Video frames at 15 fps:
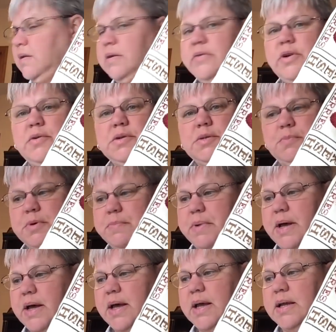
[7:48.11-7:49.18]
don't even know what to put
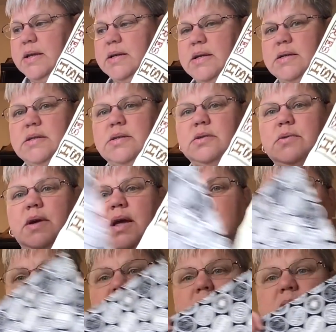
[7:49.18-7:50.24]
behind it to
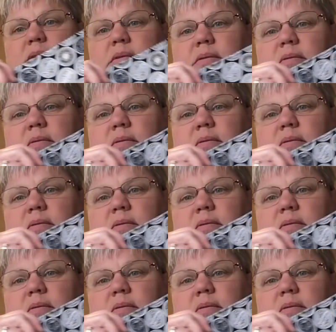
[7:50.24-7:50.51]
add